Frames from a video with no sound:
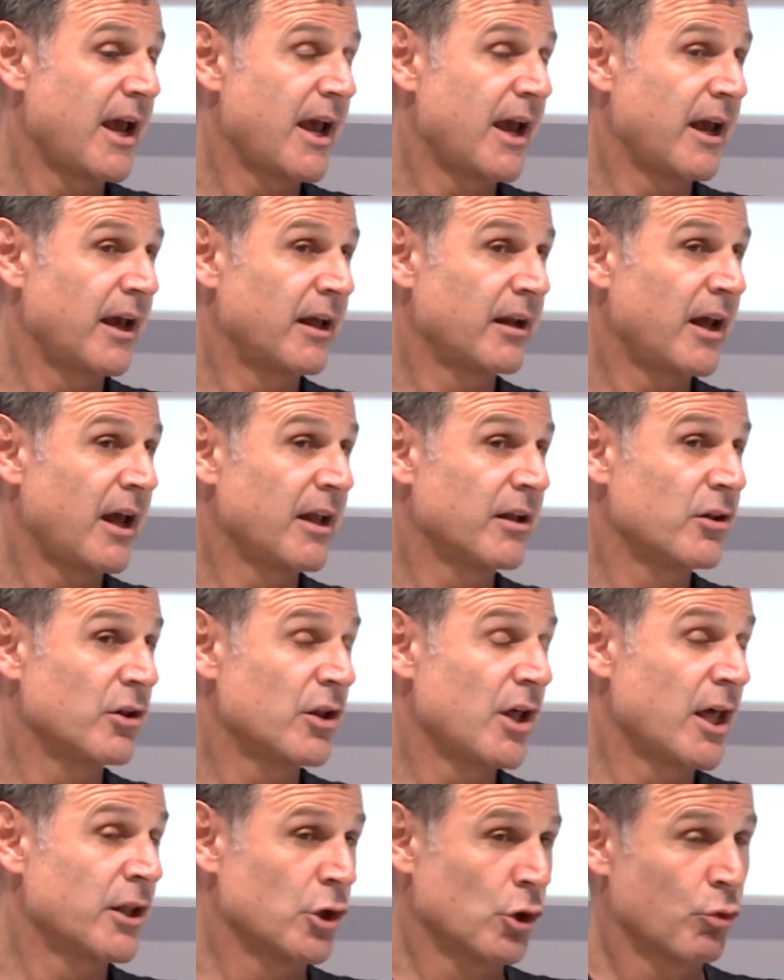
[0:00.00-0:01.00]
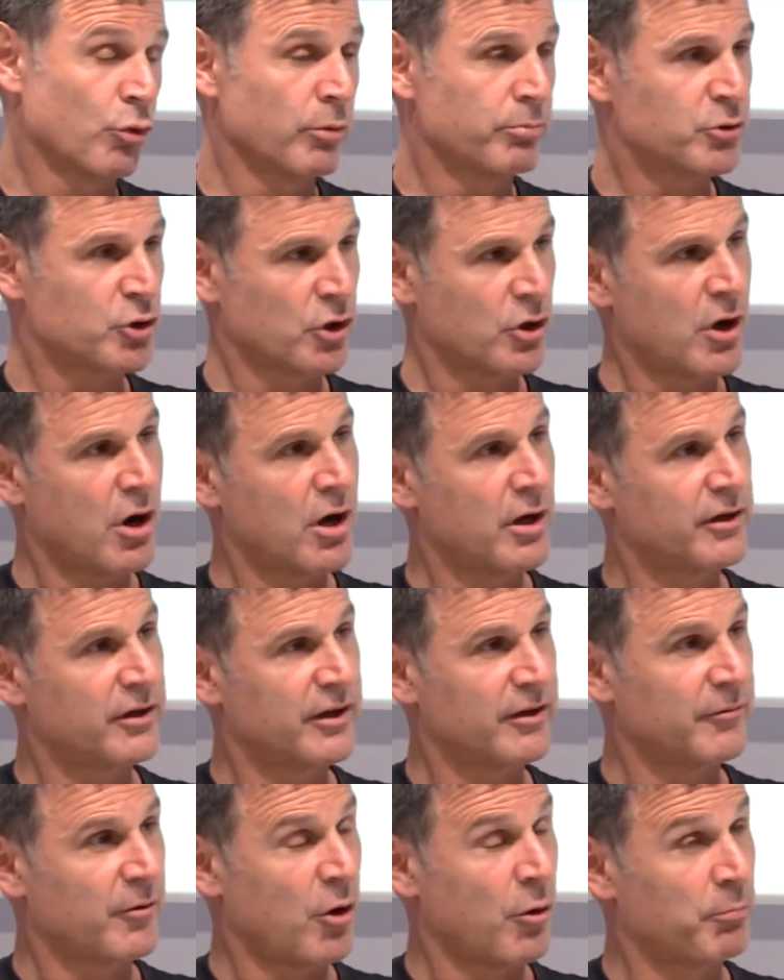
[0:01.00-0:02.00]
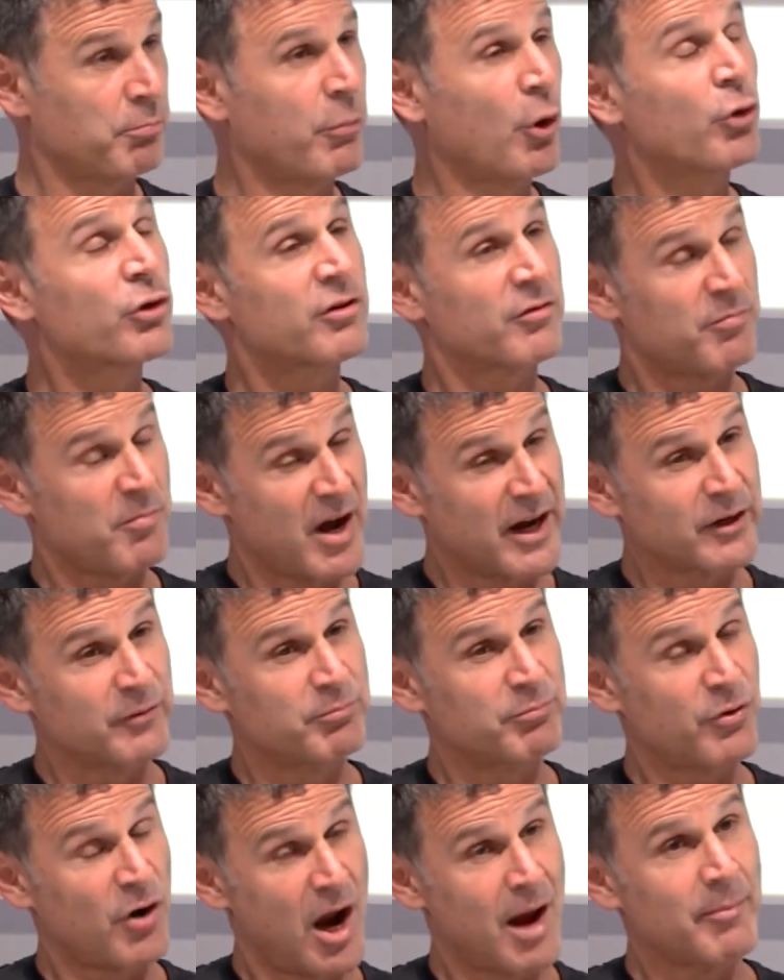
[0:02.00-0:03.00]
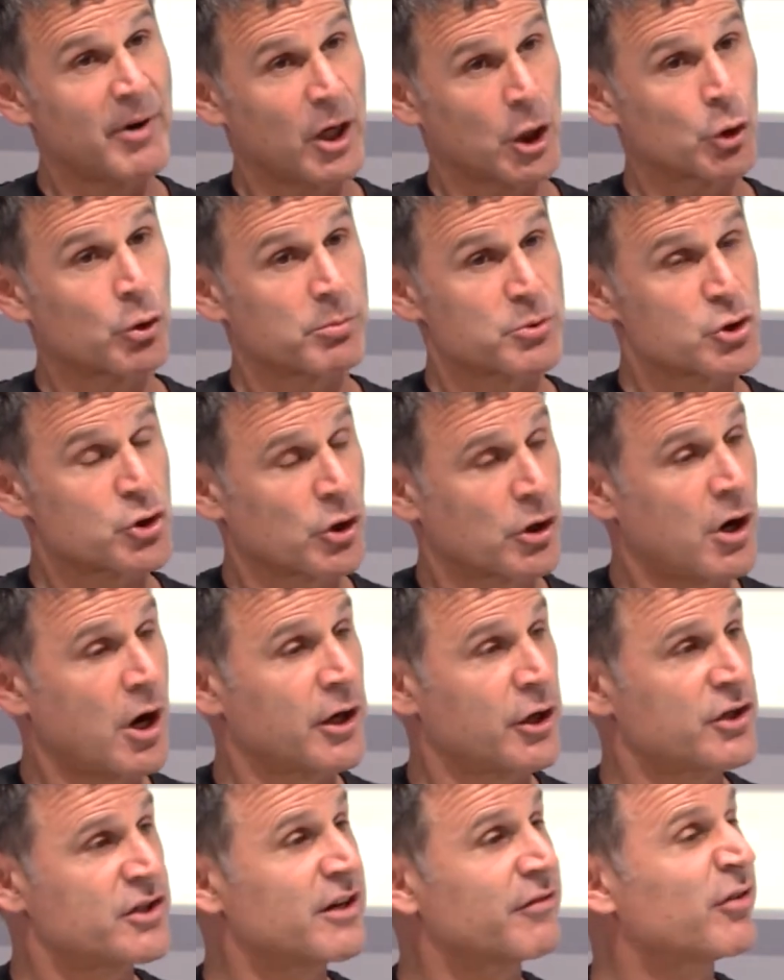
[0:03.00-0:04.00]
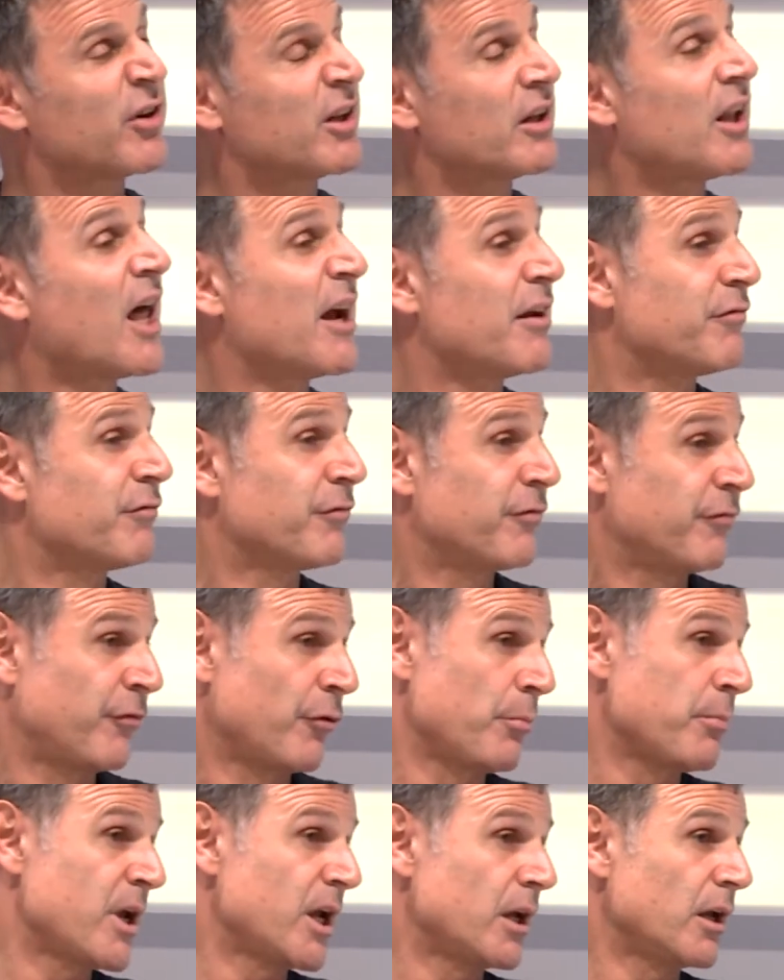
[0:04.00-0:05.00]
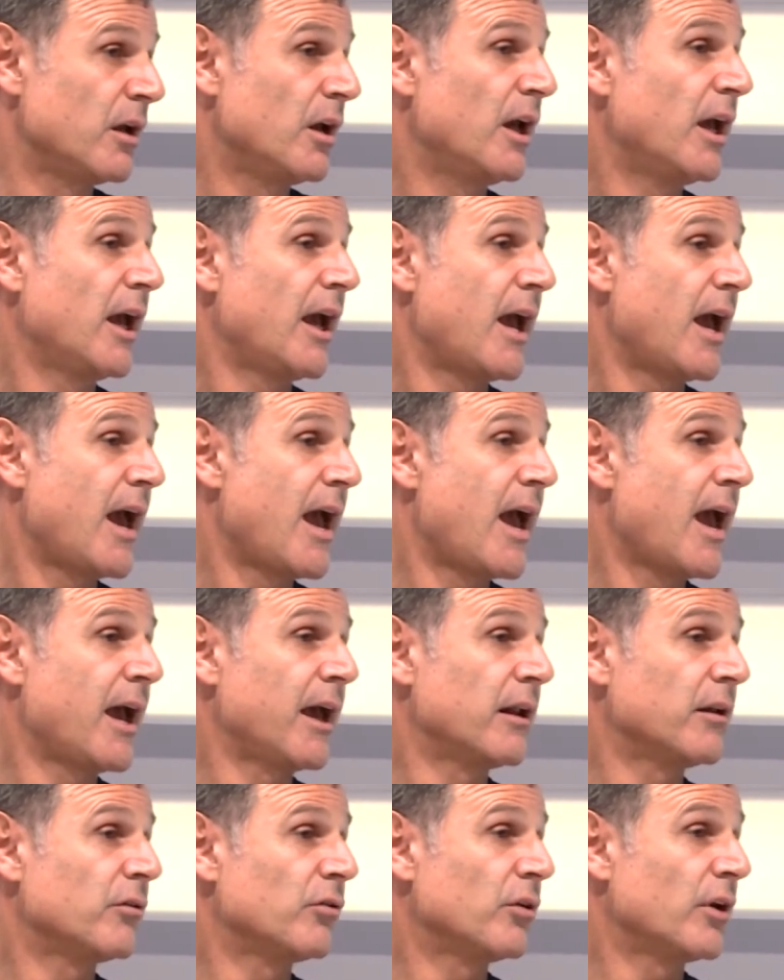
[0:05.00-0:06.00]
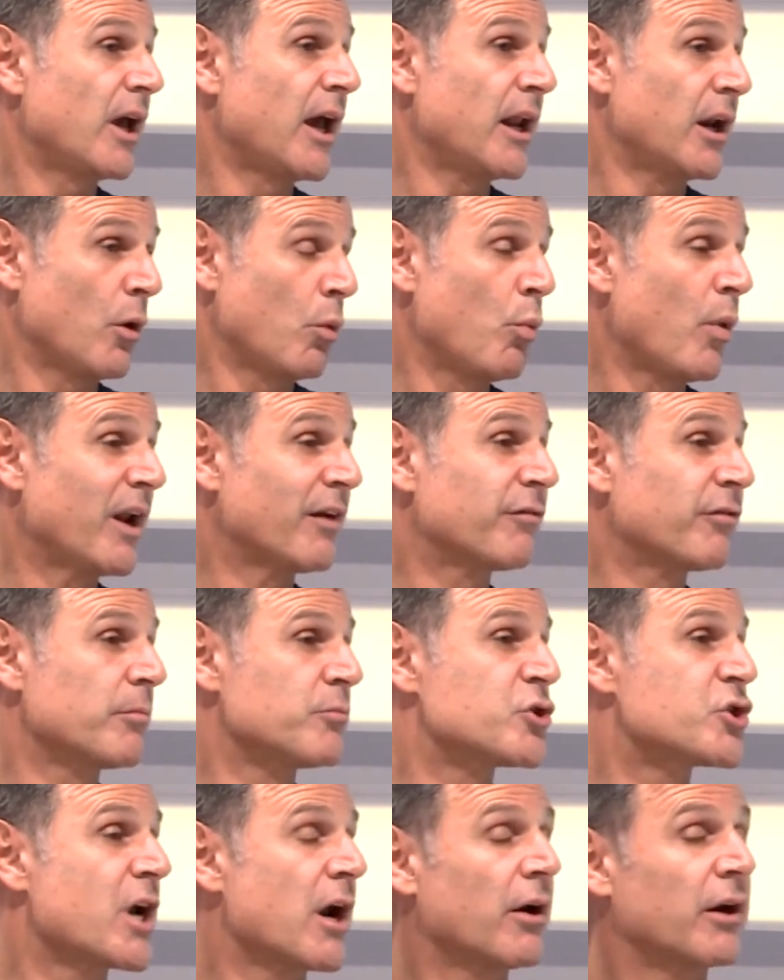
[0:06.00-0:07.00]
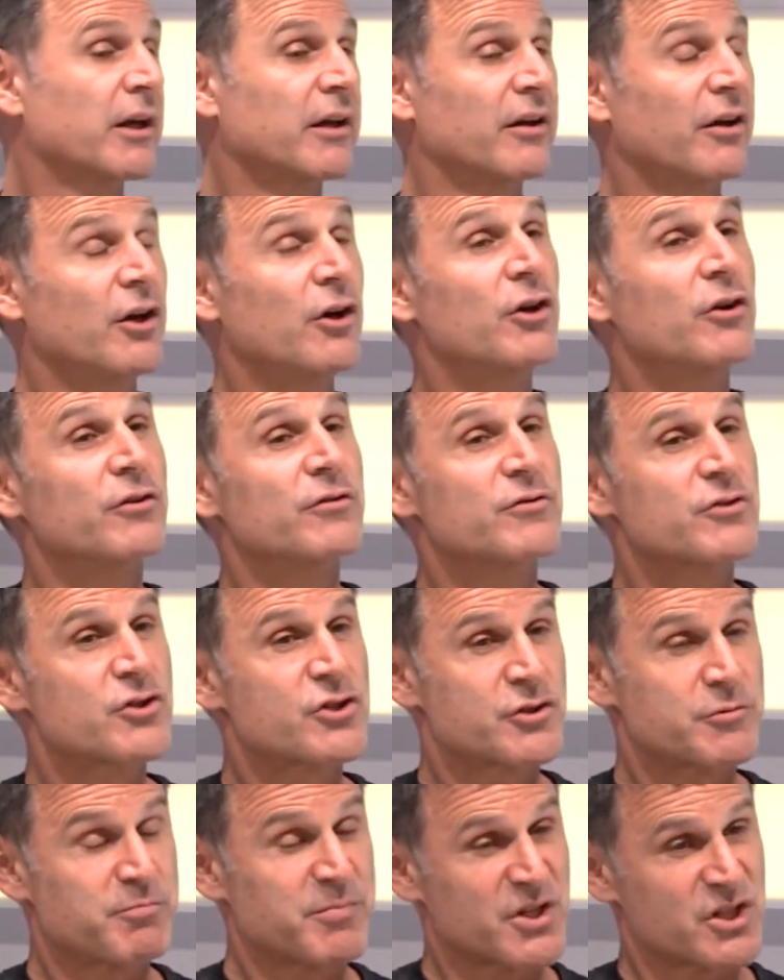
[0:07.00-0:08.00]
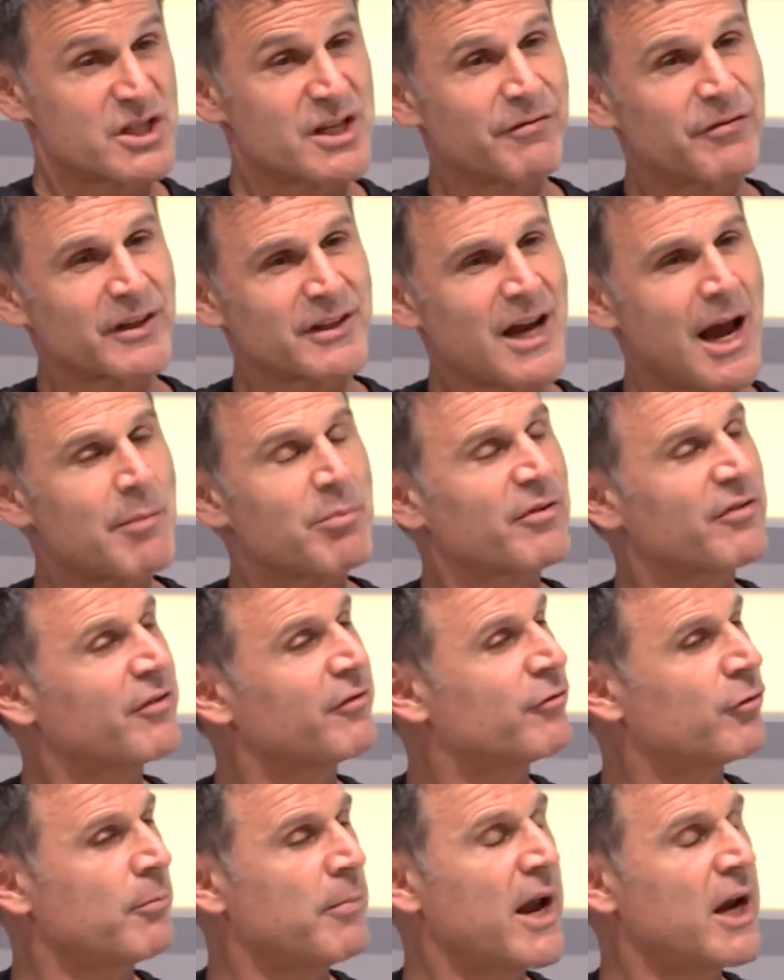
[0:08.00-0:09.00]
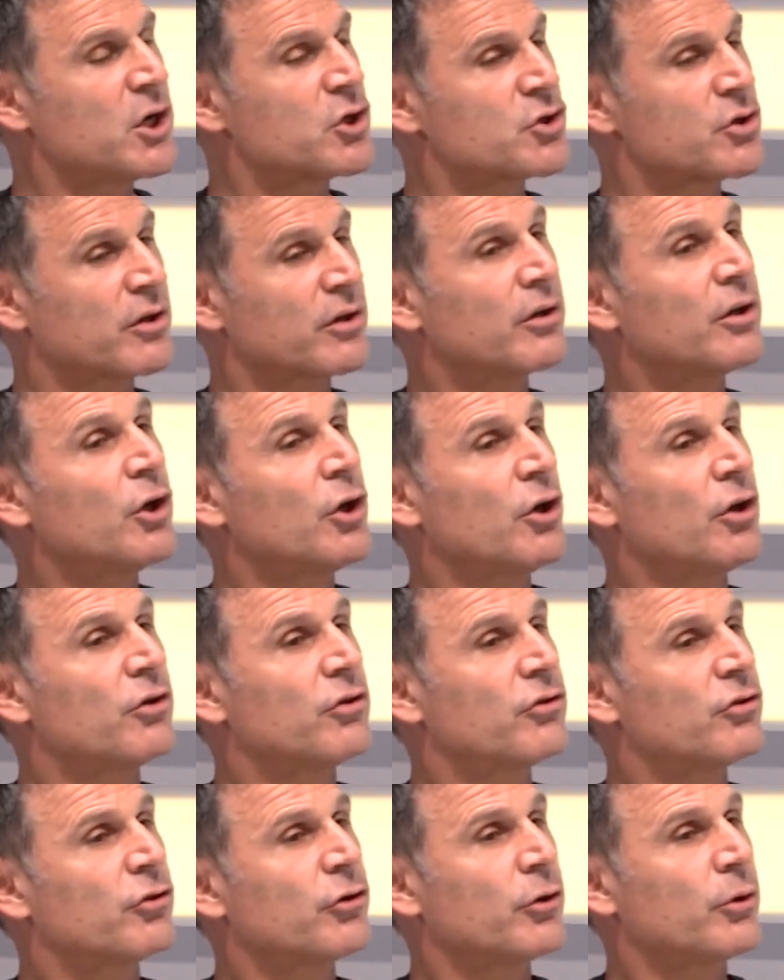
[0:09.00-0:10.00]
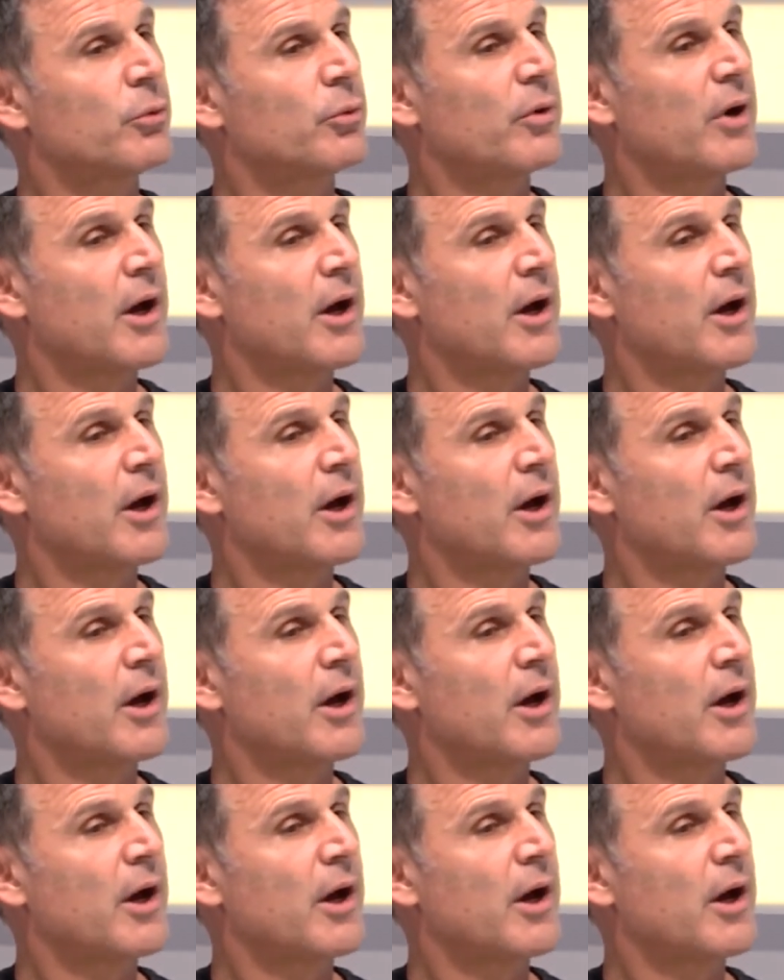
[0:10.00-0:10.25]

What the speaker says: the group took on, or both of my primary groups took on a different life for me. And it went from sharing specific type of information to